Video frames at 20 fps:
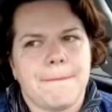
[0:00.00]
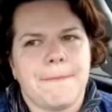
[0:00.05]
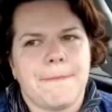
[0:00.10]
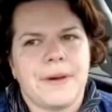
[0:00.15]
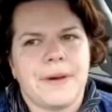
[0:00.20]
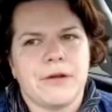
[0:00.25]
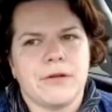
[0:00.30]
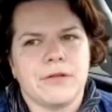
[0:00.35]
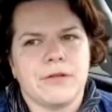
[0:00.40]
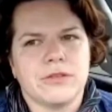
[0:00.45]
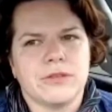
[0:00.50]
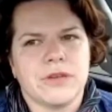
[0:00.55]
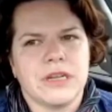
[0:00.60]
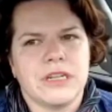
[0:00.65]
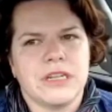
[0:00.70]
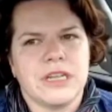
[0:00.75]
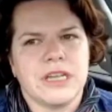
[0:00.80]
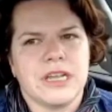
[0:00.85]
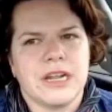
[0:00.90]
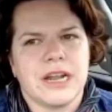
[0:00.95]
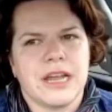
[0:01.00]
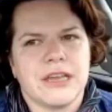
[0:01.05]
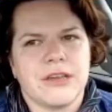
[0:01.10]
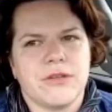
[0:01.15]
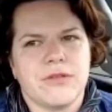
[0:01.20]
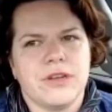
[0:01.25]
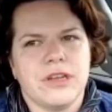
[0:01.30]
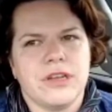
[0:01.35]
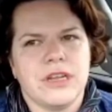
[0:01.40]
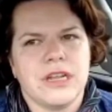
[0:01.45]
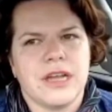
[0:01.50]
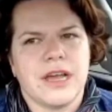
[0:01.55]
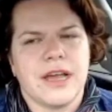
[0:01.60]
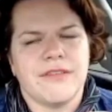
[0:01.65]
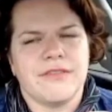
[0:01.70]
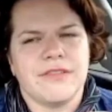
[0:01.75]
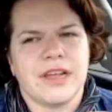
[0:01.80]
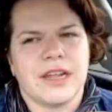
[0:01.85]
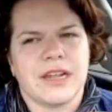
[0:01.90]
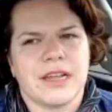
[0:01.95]
but also I think like you need to
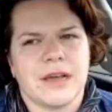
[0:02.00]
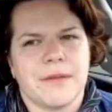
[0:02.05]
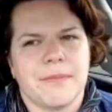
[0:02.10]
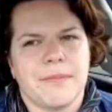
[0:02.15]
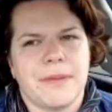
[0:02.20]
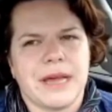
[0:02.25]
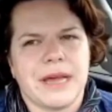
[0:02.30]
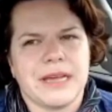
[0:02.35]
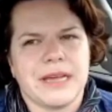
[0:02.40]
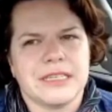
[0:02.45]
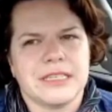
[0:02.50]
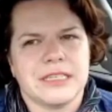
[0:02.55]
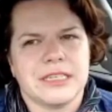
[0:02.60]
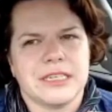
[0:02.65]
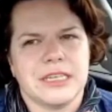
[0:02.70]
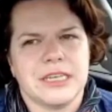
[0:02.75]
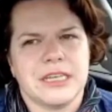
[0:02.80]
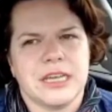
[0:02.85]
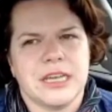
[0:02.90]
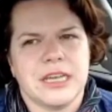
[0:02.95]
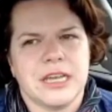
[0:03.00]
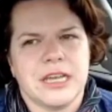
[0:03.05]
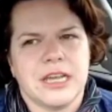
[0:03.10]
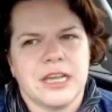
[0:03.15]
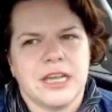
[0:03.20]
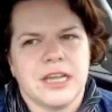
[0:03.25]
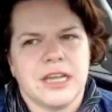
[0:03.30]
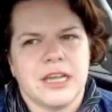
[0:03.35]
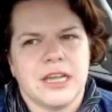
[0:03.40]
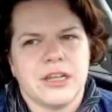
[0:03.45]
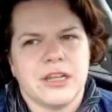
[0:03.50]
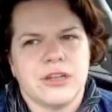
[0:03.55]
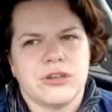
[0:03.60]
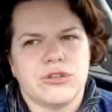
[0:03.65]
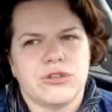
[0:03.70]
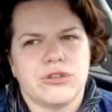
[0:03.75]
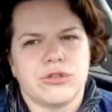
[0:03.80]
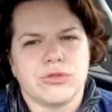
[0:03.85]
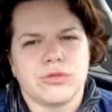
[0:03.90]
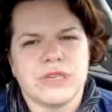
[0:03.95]
have that capacity
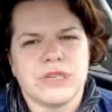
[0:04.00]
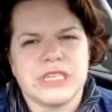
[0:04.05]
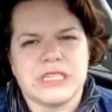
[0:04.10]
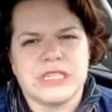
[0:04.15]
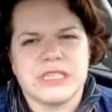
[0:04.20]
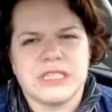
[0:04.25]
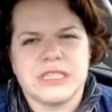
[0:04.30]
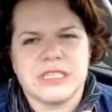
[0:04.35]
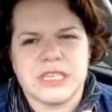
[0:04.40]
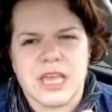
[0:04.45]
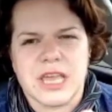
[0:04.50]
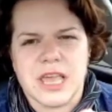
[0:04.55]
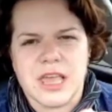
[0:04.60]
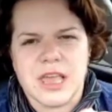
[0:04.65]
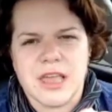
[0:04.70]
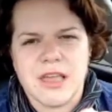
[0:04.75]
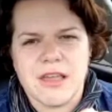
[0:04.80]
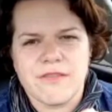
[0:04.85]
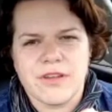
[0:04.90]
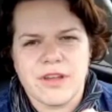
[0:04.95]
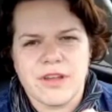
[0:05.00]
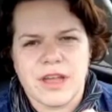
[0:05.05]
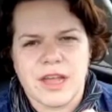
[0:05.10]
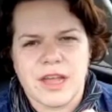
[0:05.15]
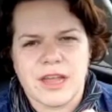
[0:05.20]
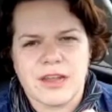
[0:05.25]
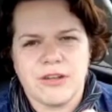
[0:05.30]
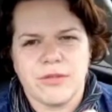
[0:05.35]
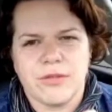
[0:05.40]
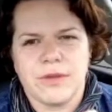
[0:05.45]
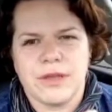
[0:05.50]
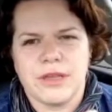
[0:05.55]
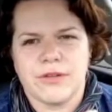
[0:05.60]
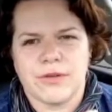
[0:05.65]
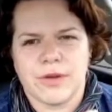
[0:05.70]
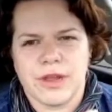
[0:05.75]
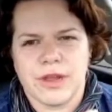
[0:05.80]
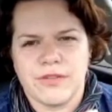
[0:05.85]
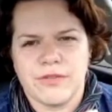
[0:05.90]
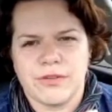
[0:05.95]
to receive and to be
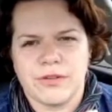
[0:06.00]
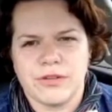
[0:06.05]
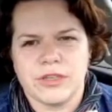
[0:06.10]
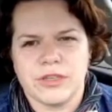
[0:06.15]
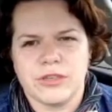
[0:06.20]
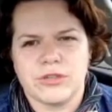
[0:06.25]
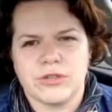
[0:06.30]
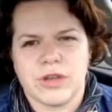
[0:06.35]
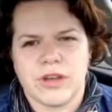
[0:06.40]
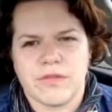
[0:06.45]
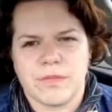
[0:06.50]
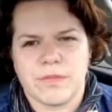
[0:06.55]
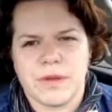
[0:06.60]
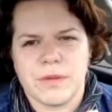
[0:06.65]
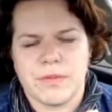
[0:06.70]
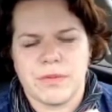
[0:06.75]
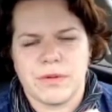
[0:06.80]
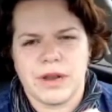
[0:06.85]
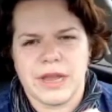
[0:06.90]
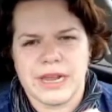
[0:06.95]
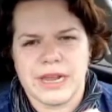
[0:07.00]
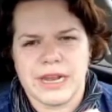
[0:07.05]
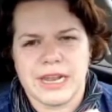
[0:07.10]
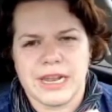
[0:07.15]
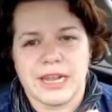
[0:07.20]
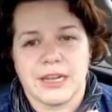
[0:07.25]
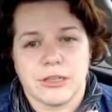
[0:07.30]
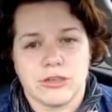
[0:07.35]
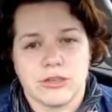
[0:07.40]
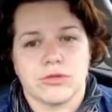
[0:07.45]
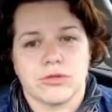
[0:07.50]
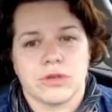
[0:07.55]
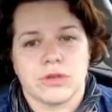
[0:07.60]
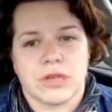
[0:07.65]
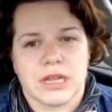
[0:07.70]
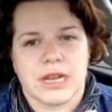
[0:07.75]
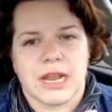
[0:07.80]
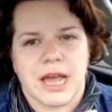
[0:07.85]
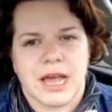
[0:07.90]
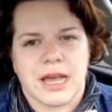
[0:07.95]
grateful that you have people like that you
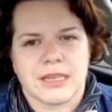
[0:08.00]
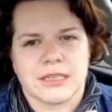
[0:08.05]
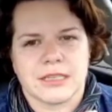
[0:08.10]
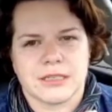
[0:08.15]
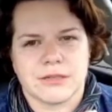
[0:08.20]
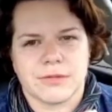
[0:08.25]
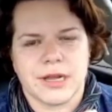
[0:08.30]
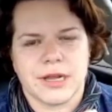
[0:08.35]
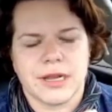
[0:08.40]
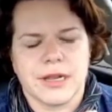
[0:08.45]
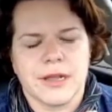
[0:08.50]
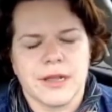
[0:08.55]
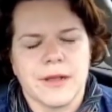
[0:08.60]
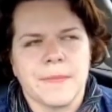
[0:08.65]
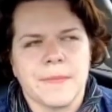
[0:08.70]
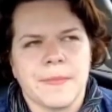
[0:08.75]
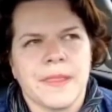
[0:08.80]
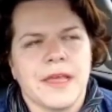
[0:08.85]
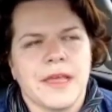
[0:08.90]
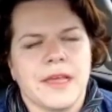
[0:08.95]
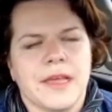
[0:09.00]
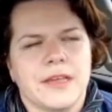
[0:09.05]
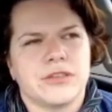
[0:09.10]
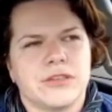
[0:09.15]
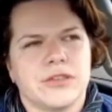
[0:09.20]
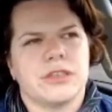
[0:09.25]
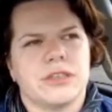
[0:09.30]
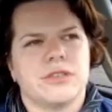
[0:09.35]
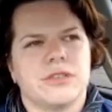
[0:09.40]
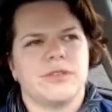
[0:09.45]
can ask, right? So it's